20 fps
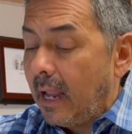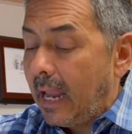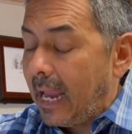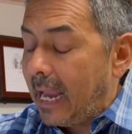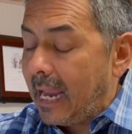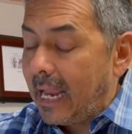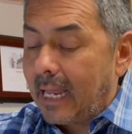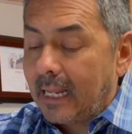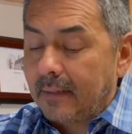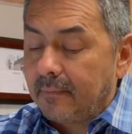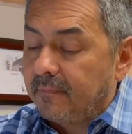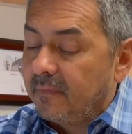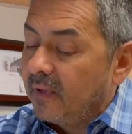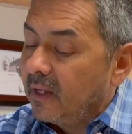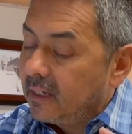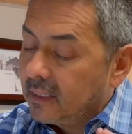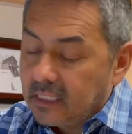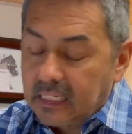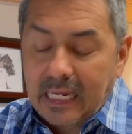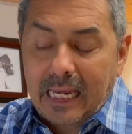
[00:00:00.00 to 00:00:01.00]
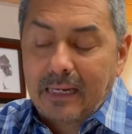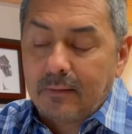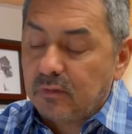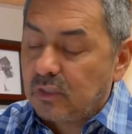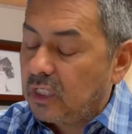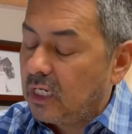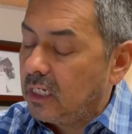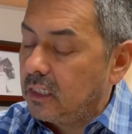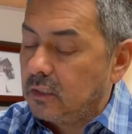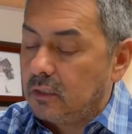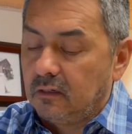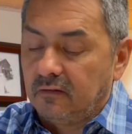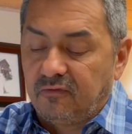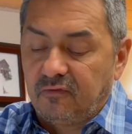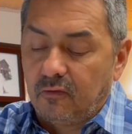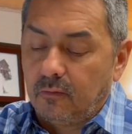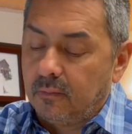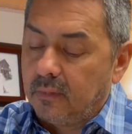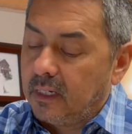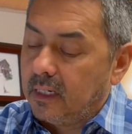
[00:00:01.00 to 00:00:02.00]
And game changer
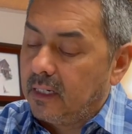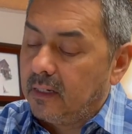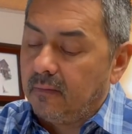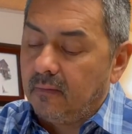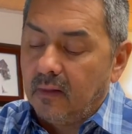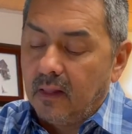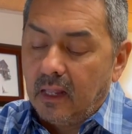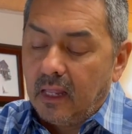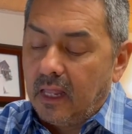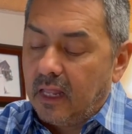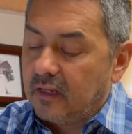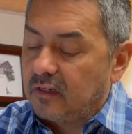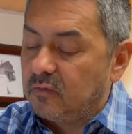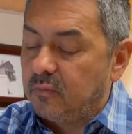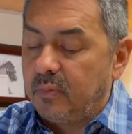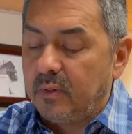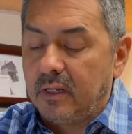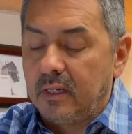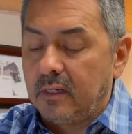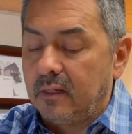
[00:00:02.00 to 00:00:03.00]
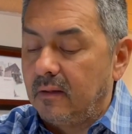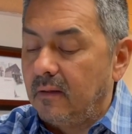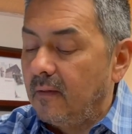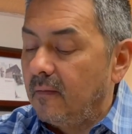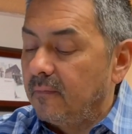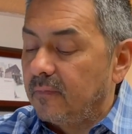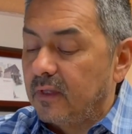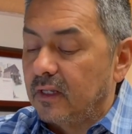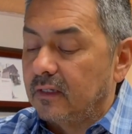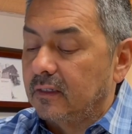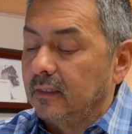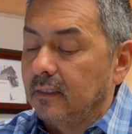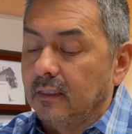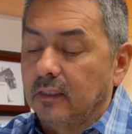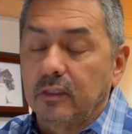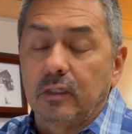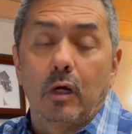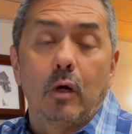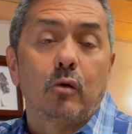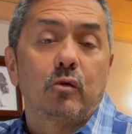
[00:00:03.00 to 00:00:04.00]
for me has been this little
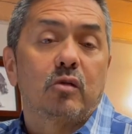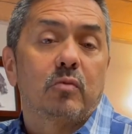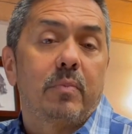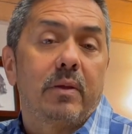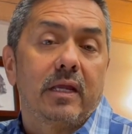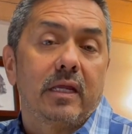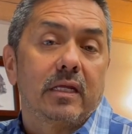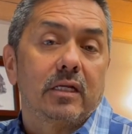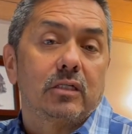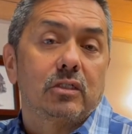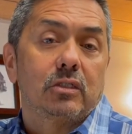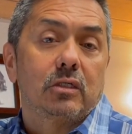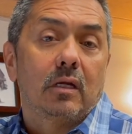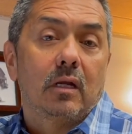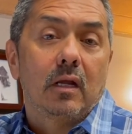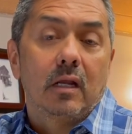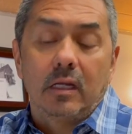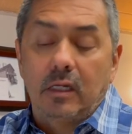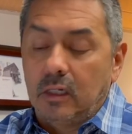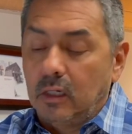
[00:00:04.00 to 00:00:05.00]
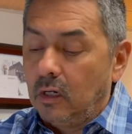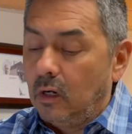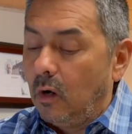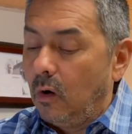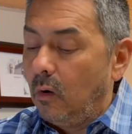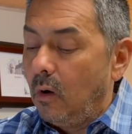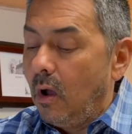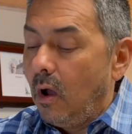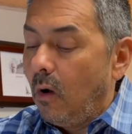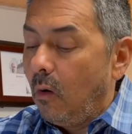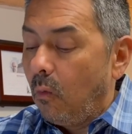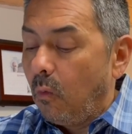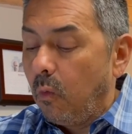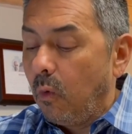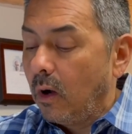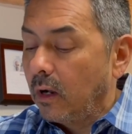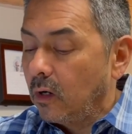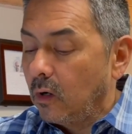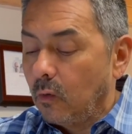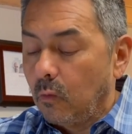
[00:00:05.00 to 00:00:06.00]
notes page.
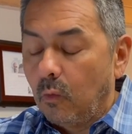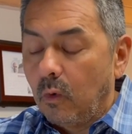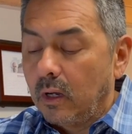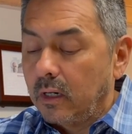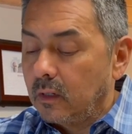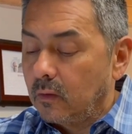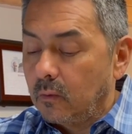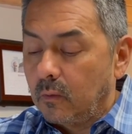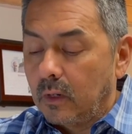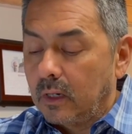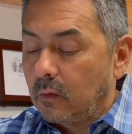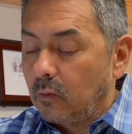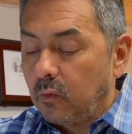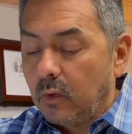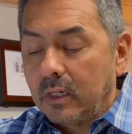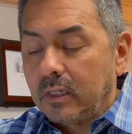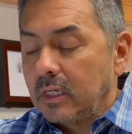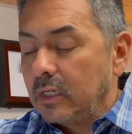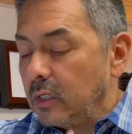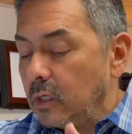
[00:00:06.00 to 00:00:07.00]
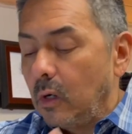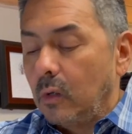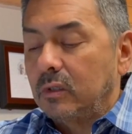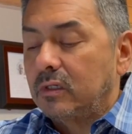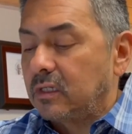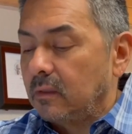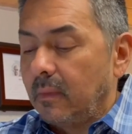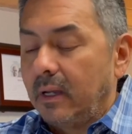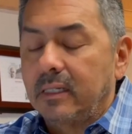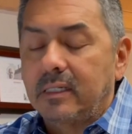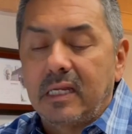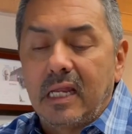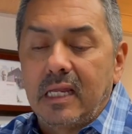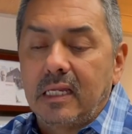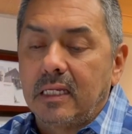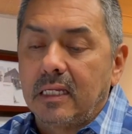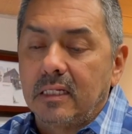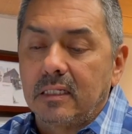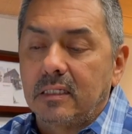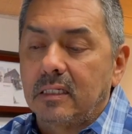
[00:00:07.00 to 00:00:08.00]
what notes am I
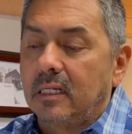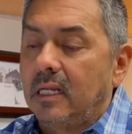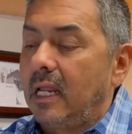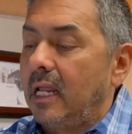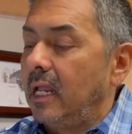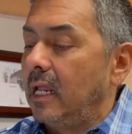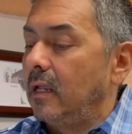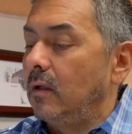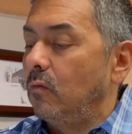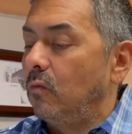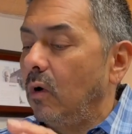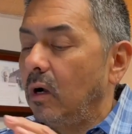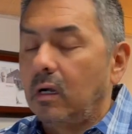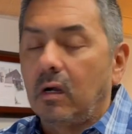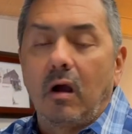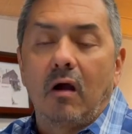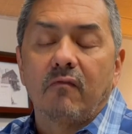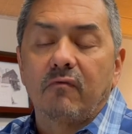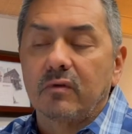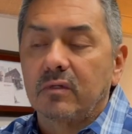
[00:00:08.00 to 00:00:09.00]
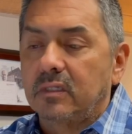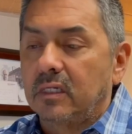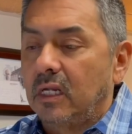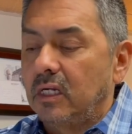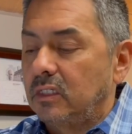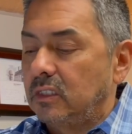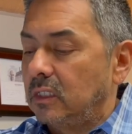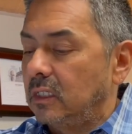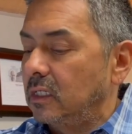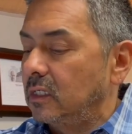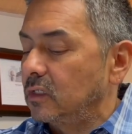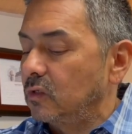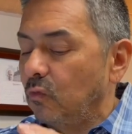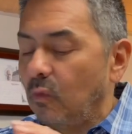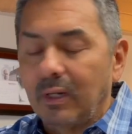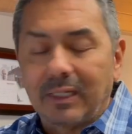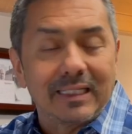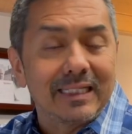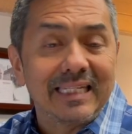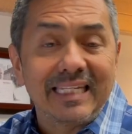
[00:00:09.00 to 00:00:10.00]
taking today? What conversations,
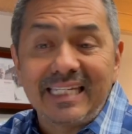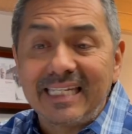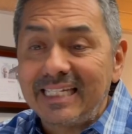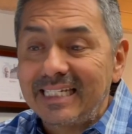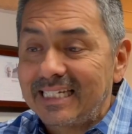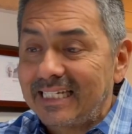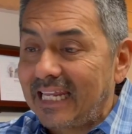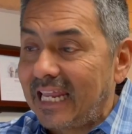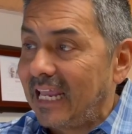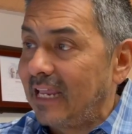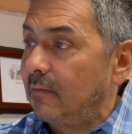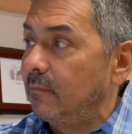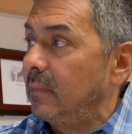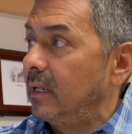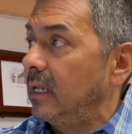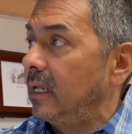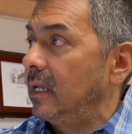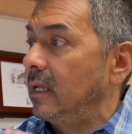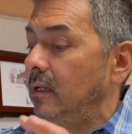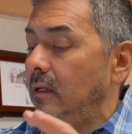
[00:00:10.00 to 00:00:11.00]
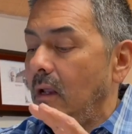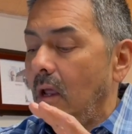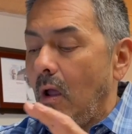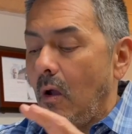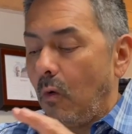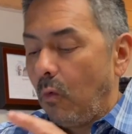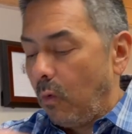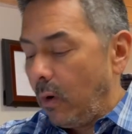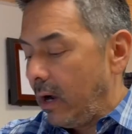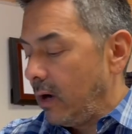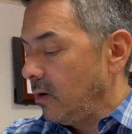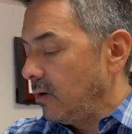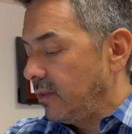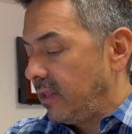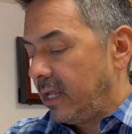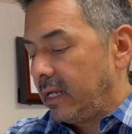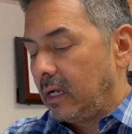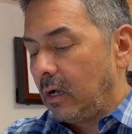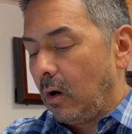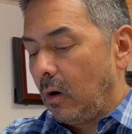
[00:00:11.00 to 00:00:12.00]
what leads came in, where are
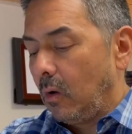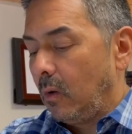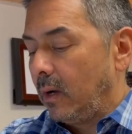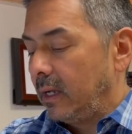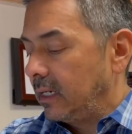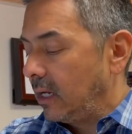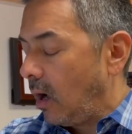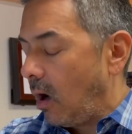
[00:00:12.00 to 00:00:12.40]
they going?